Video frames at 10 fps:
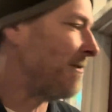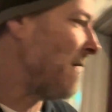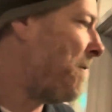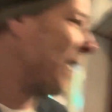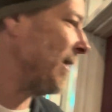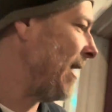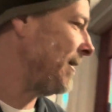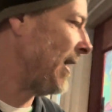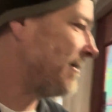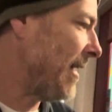my fucking
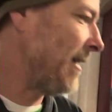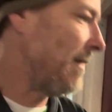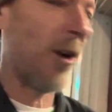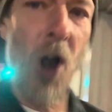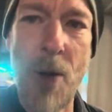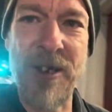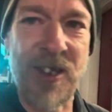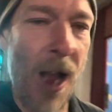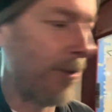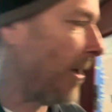identity, but call me
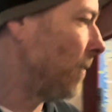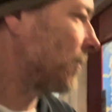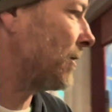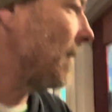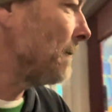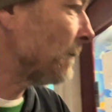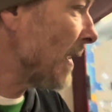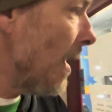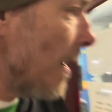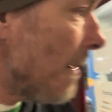Santos.
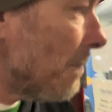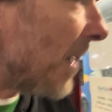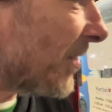Must